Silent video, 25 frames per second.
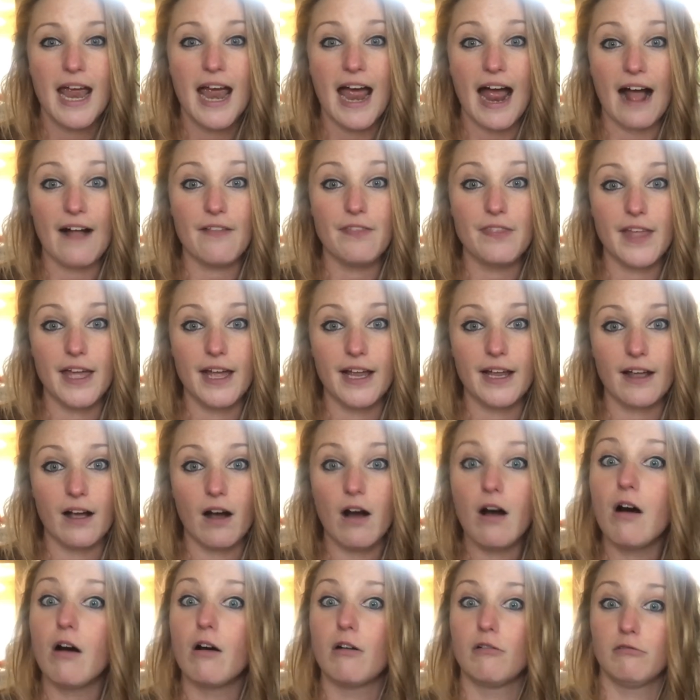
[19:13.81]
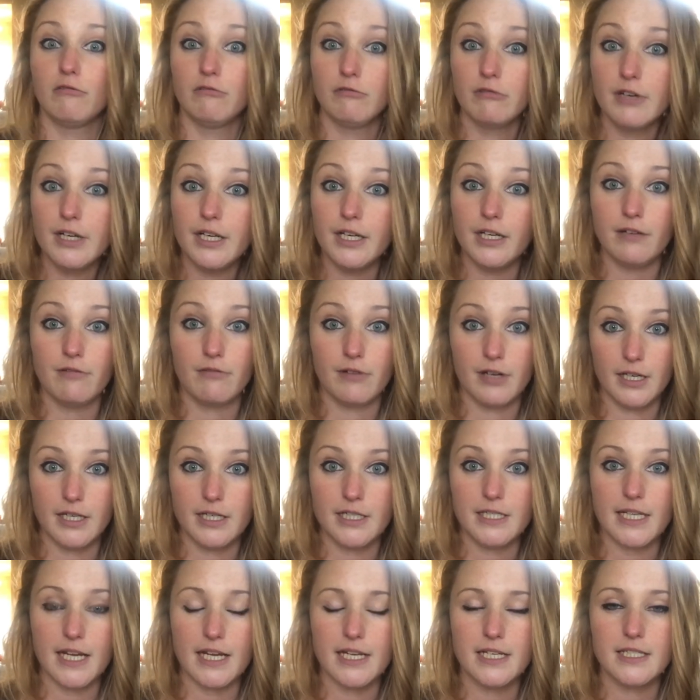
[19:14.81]
and they are really, really
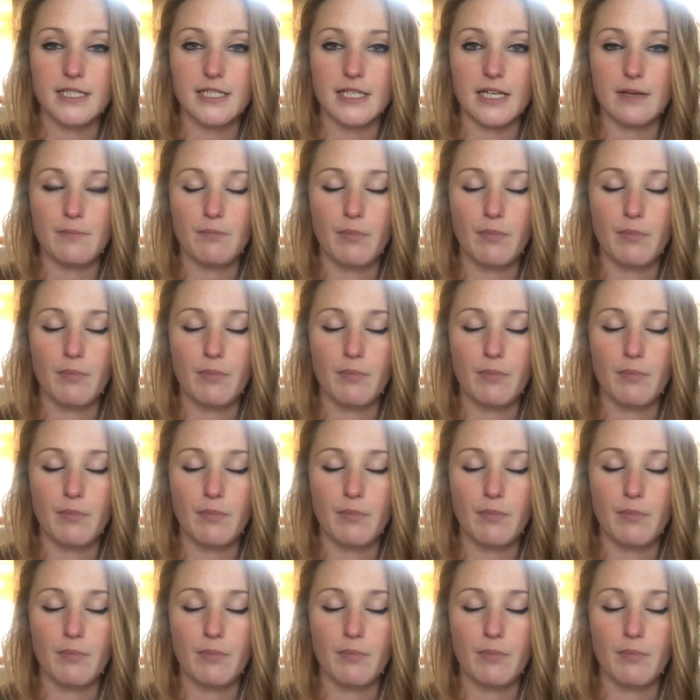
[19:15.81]
tasty,